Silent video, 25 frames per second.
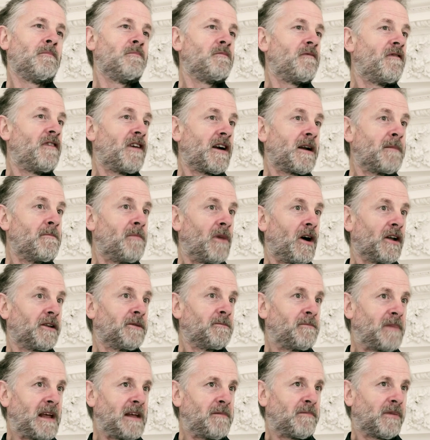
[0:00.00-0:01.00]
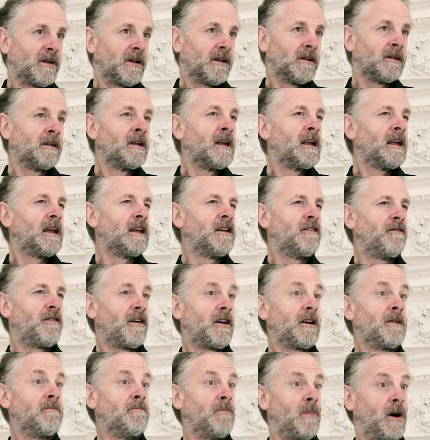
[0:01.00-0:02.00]
very modern people in a
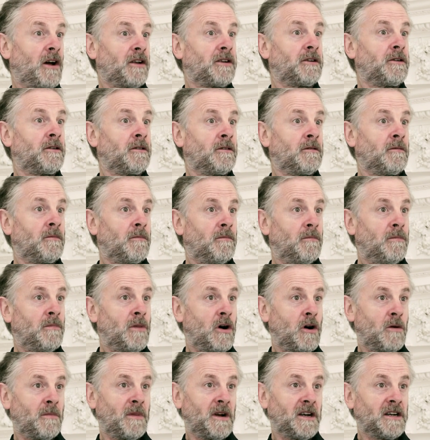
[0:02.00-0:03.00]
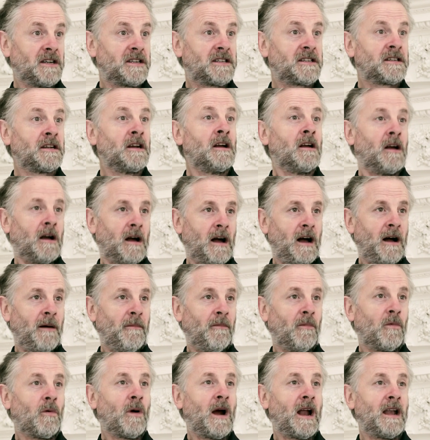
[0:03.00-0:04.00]
very modern moment,
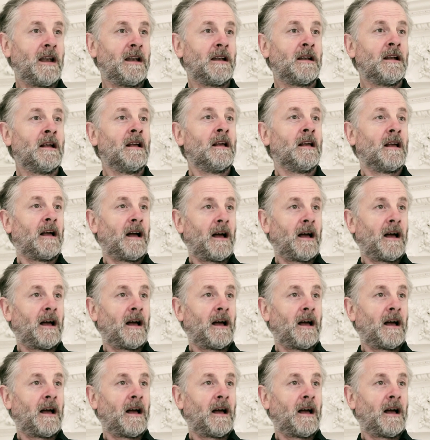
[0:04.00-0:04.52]
when